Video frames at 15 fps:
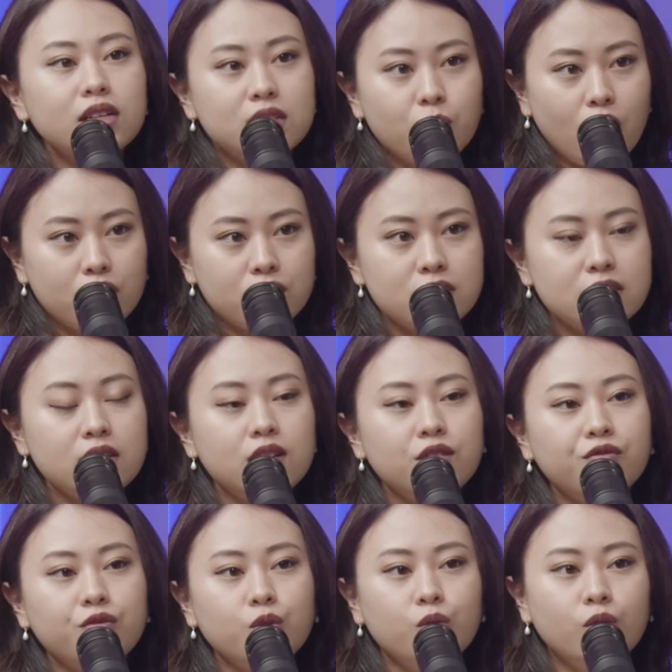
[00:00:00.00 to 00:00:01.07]
a democracy
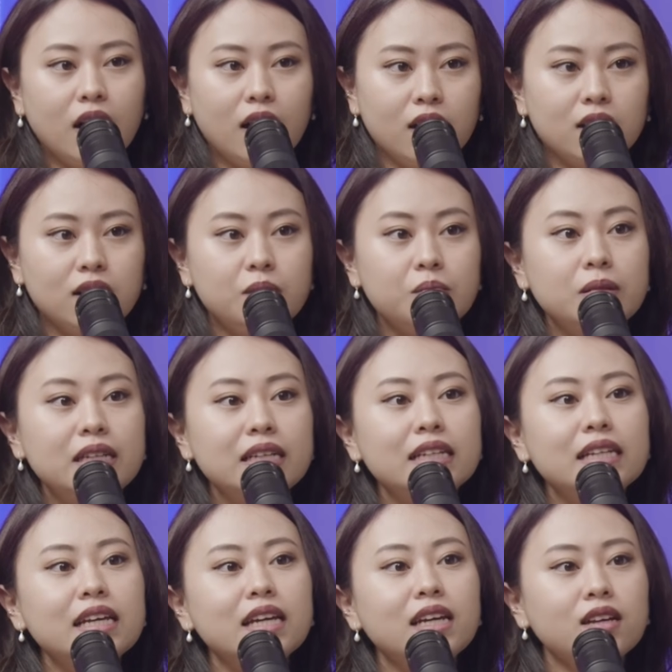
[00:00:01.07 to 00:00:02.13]
if you are
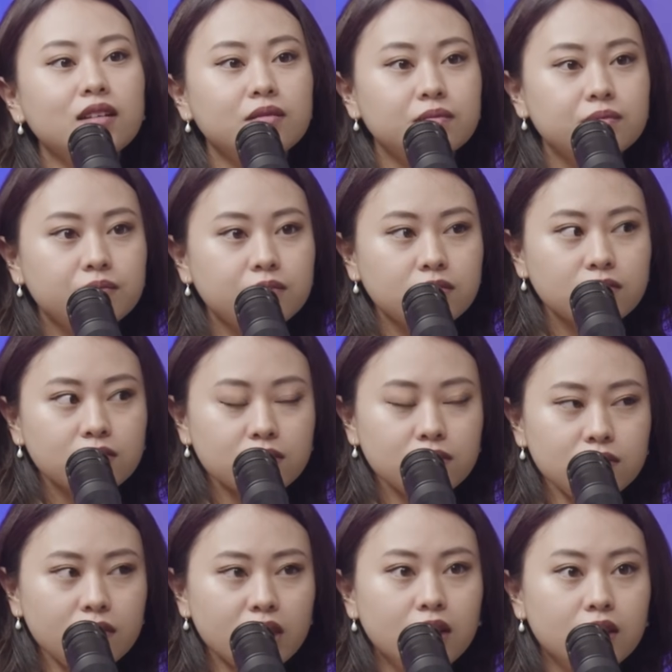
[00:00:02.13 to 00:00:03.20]
completely
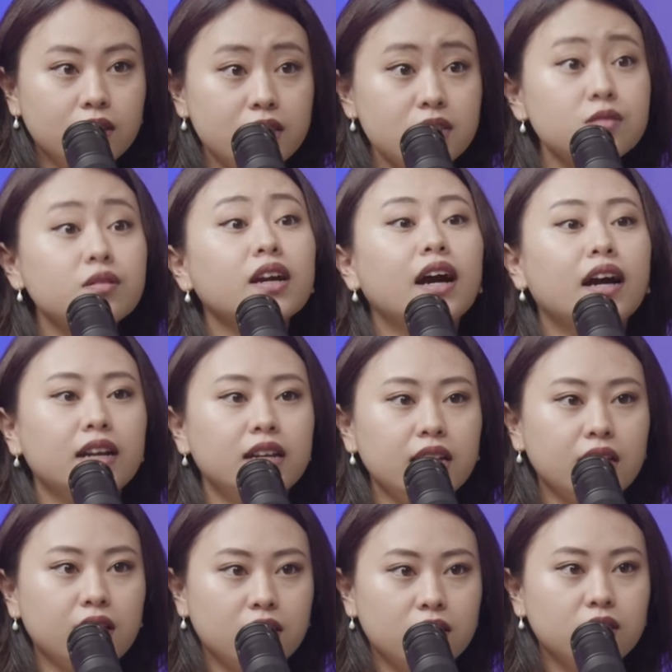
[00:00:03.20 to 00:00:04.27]

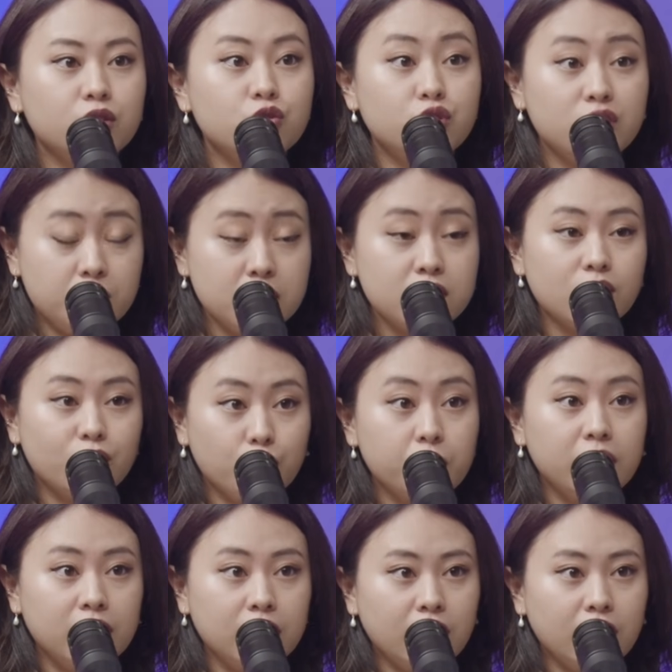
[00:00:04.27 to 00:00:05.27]
disregarding the treatment of women.